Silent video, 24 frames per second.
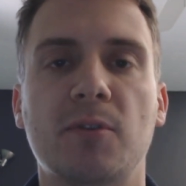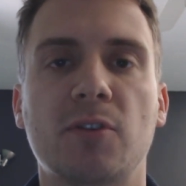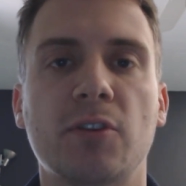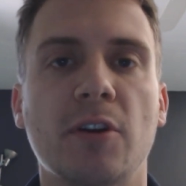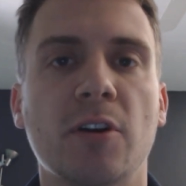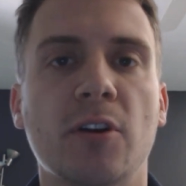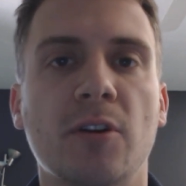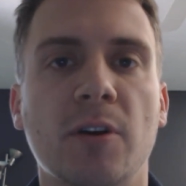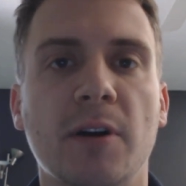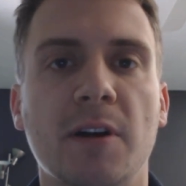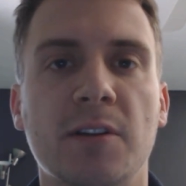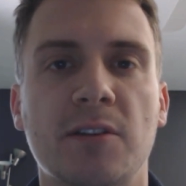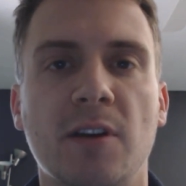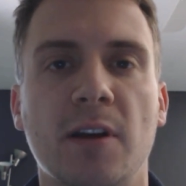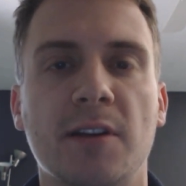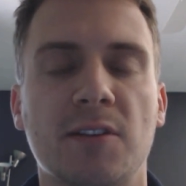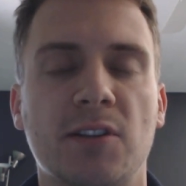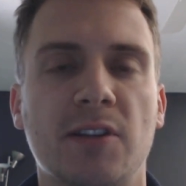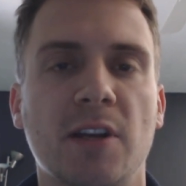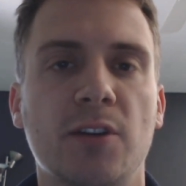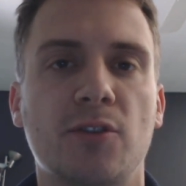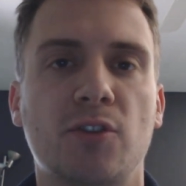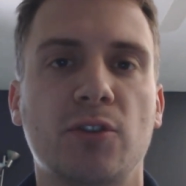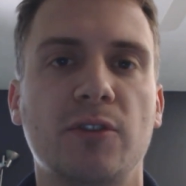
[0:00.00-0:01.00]
So
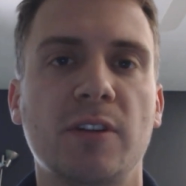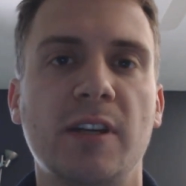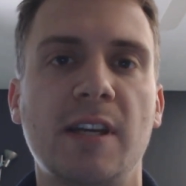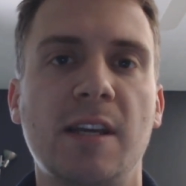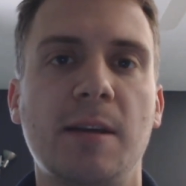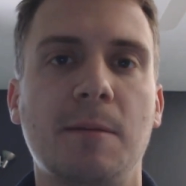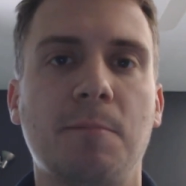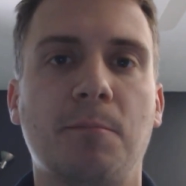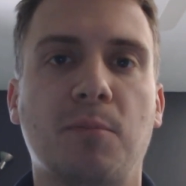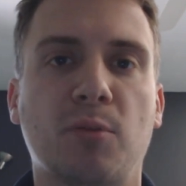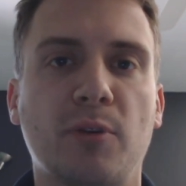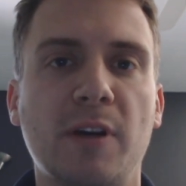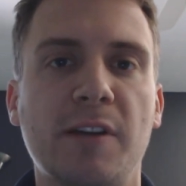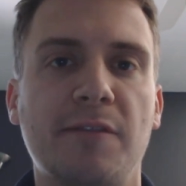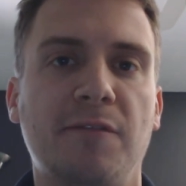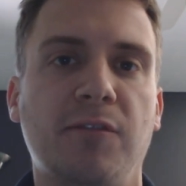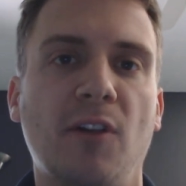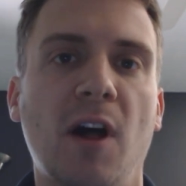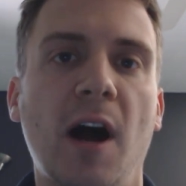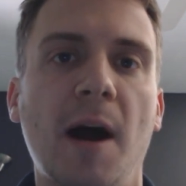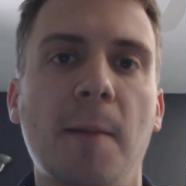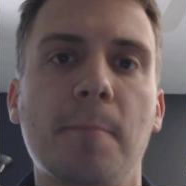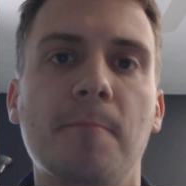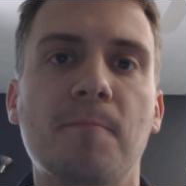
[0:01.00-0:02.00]
essentially,
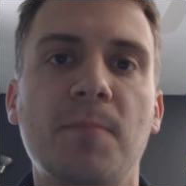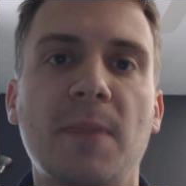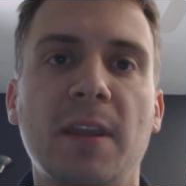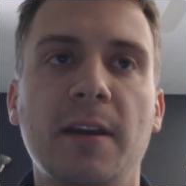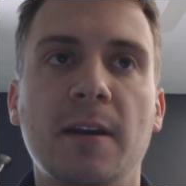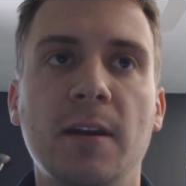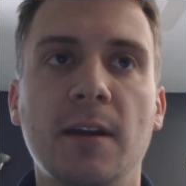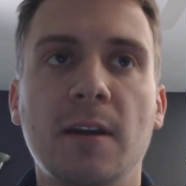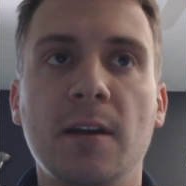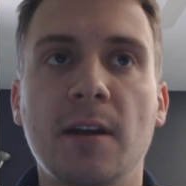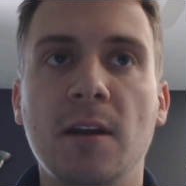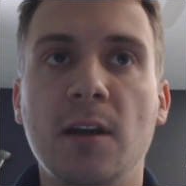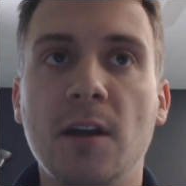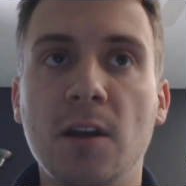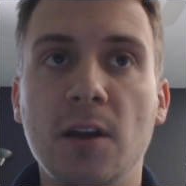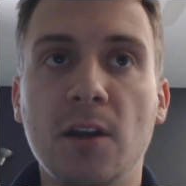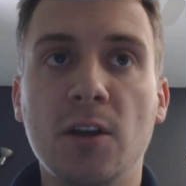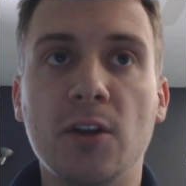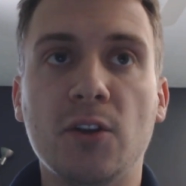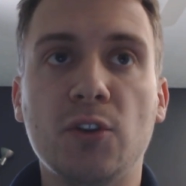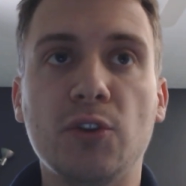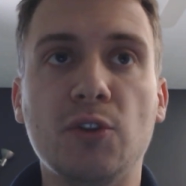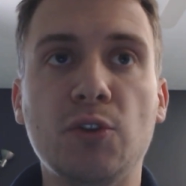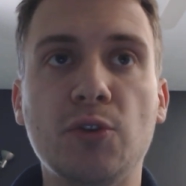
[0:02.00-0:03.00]
pre-flop,
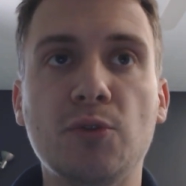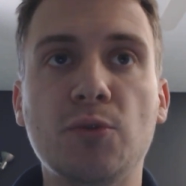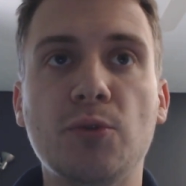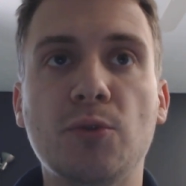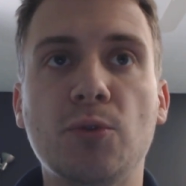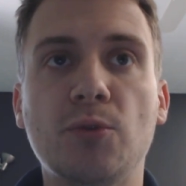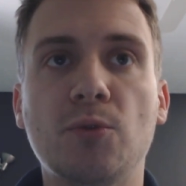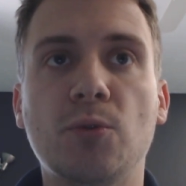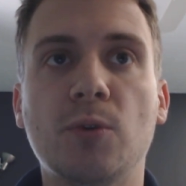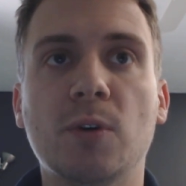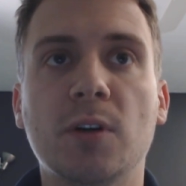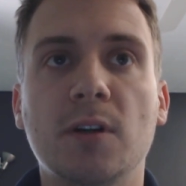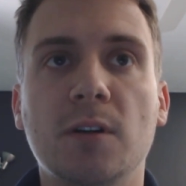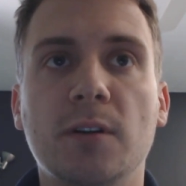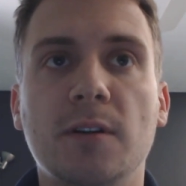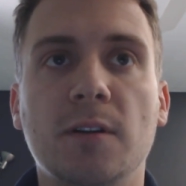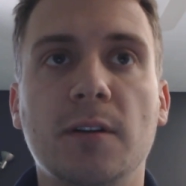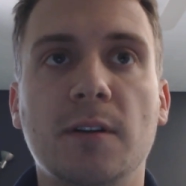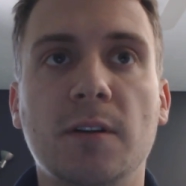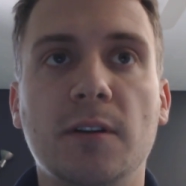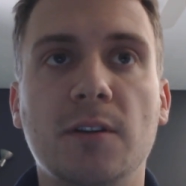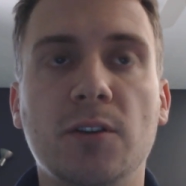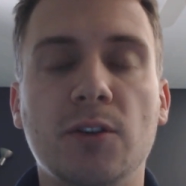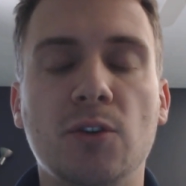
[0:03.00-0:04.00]
you
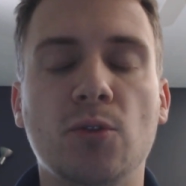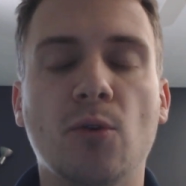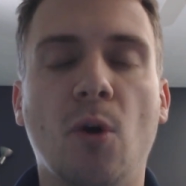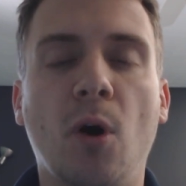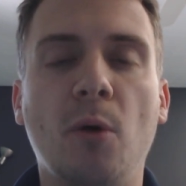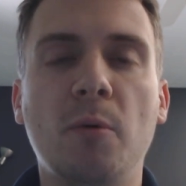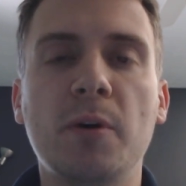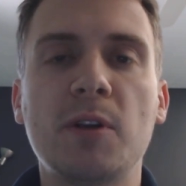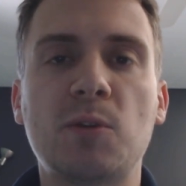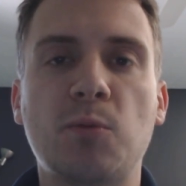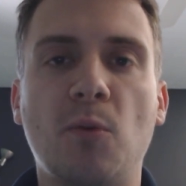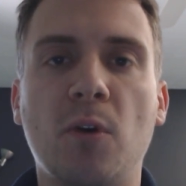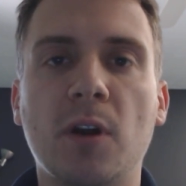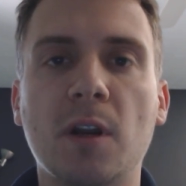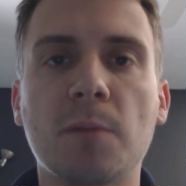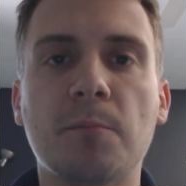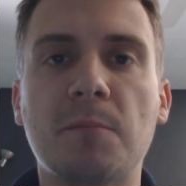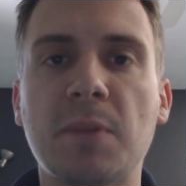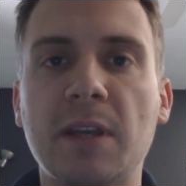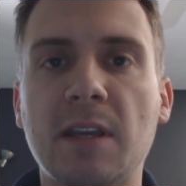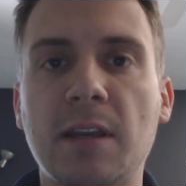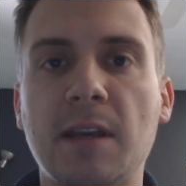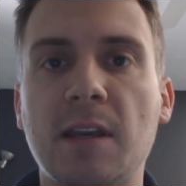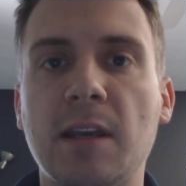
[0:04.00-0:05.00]
always want
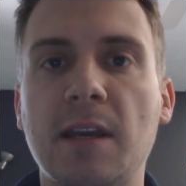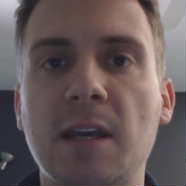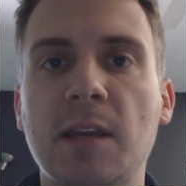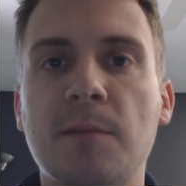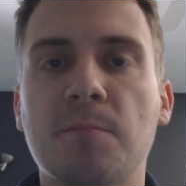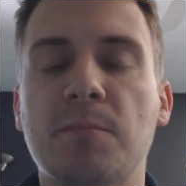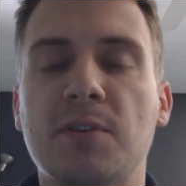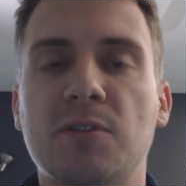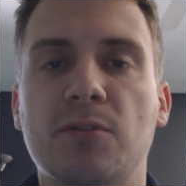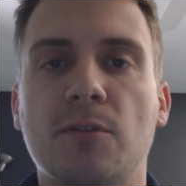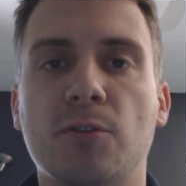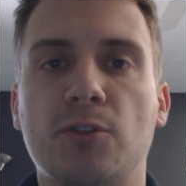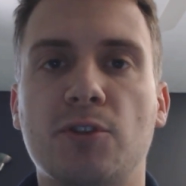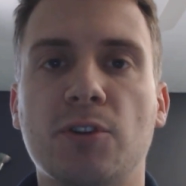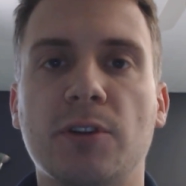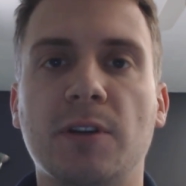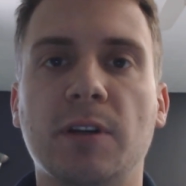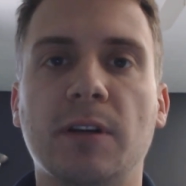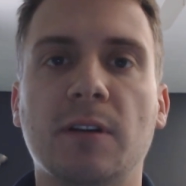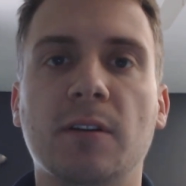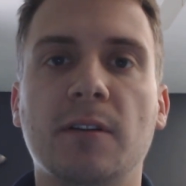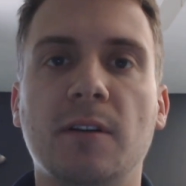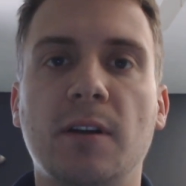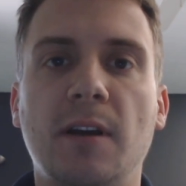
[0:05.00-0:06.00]
to be in
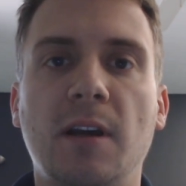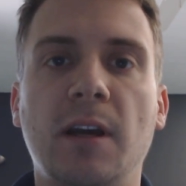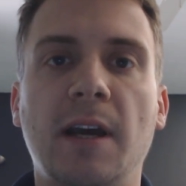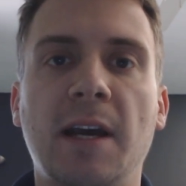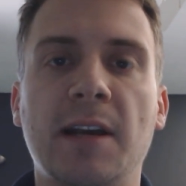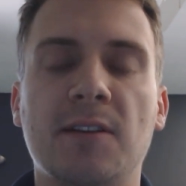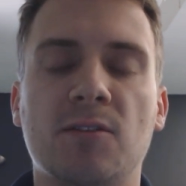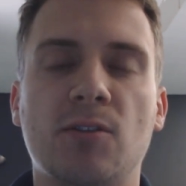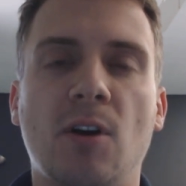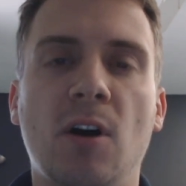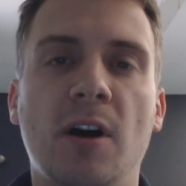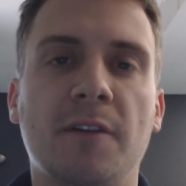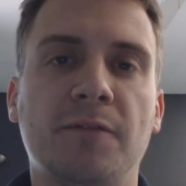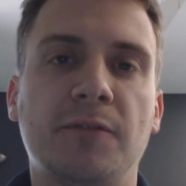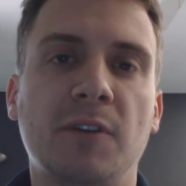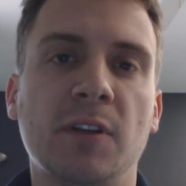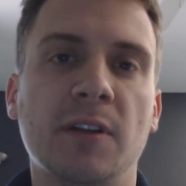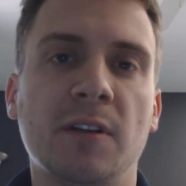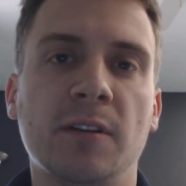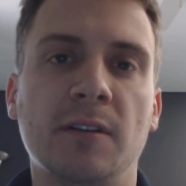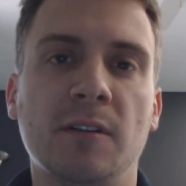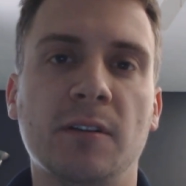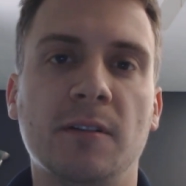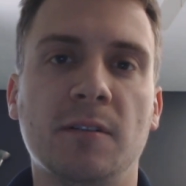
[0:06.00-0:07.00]
position as
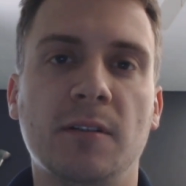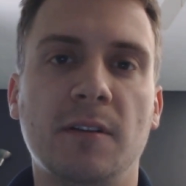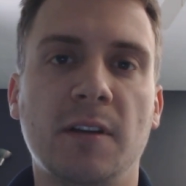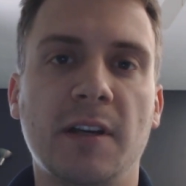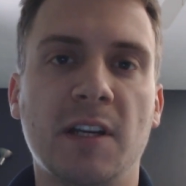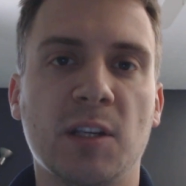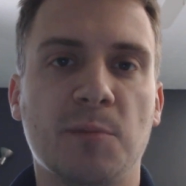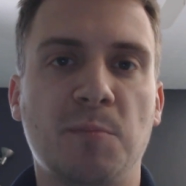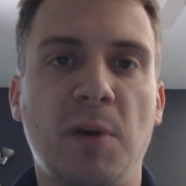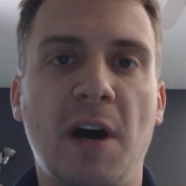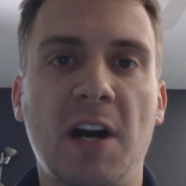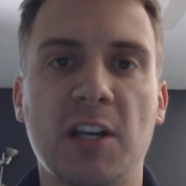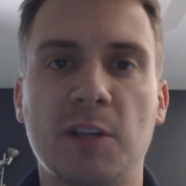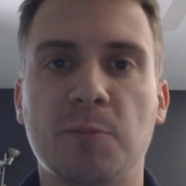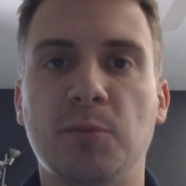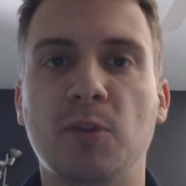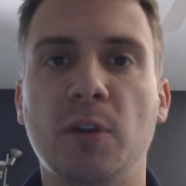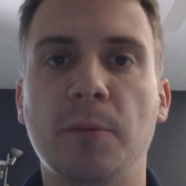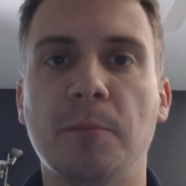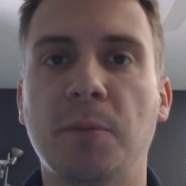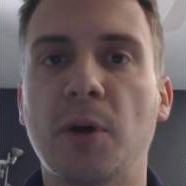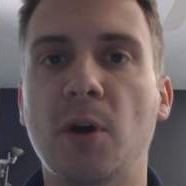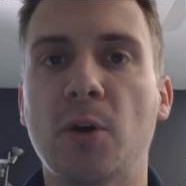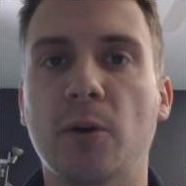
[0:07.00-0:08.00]
often as
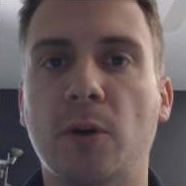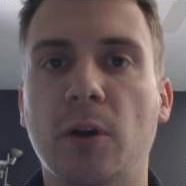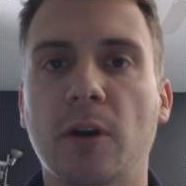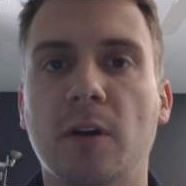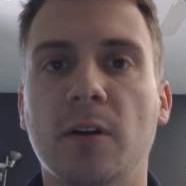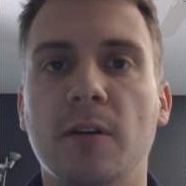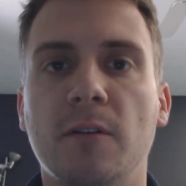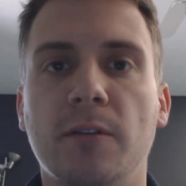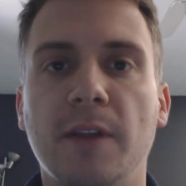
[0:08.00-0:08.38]
possible in poker.